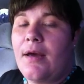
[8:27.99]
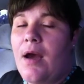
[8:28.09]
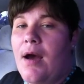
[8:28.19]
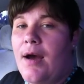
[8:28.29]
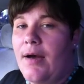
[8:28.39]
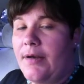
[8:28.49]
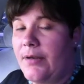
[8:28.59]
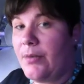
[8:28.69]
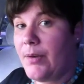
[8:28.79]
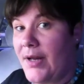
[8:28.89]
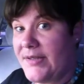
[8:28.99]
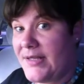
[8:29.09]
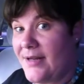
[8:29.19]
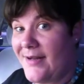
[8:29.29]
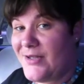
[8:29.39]
What else
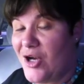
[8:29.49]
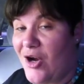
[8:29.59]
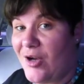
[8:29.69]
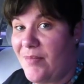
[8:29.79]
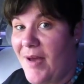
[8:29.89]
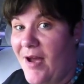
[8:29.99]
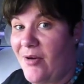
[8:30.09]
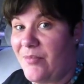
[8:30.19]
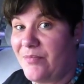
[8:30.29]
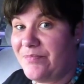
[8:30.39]
can I talk about?